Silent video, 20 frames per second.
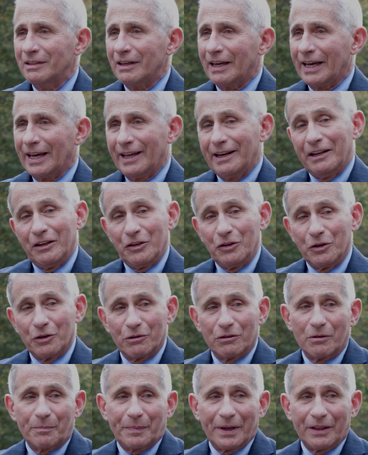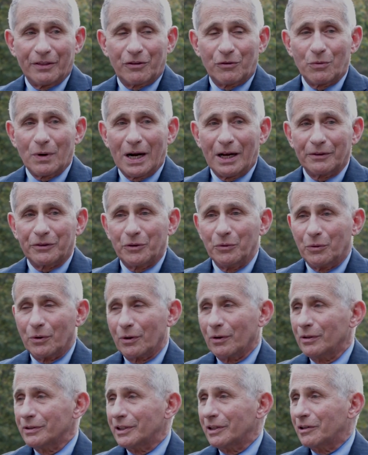and in Europe and throughout the
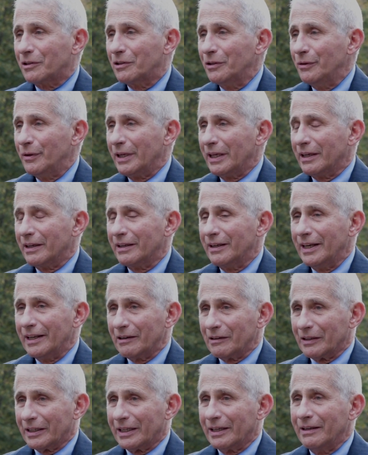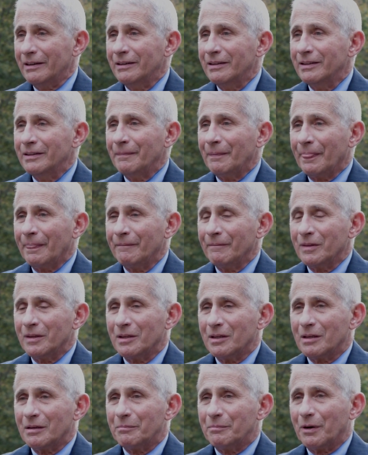world, including in Italy.
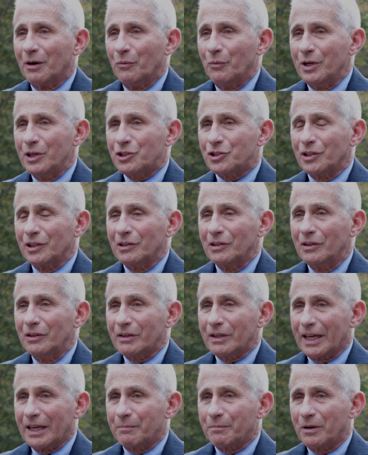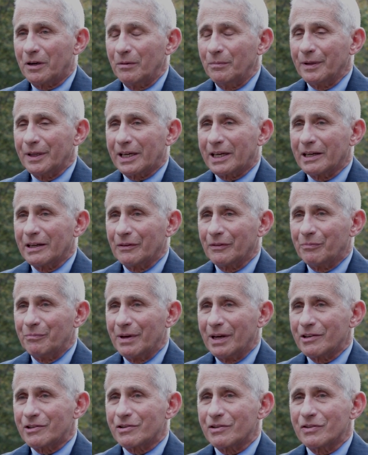But we should look at public health
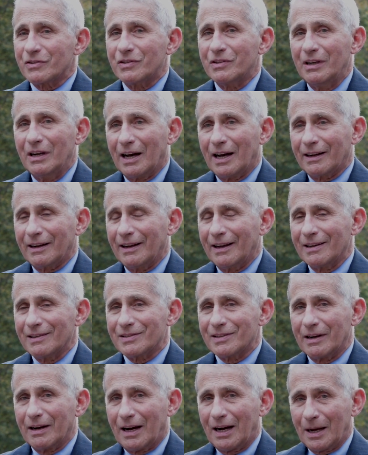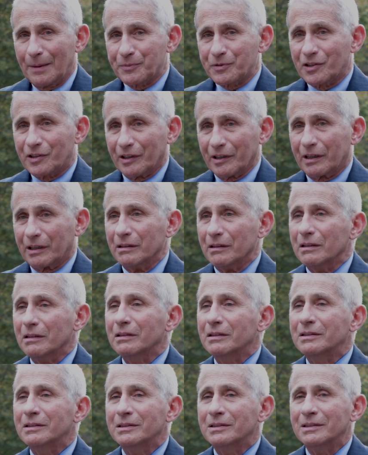measures not as an
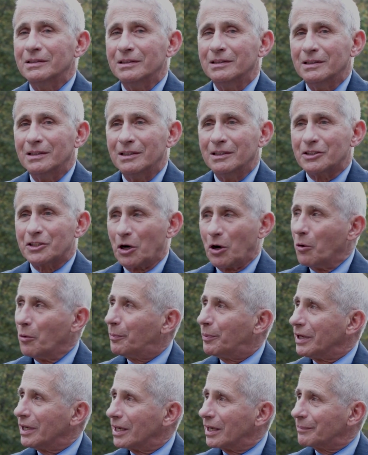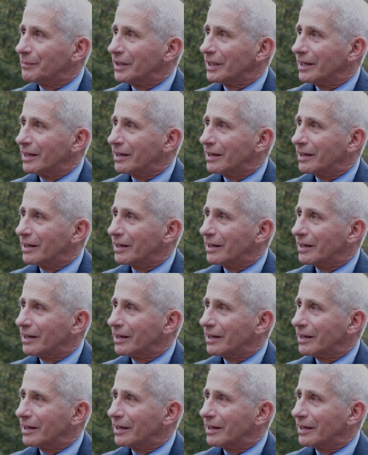obstacle to opening up the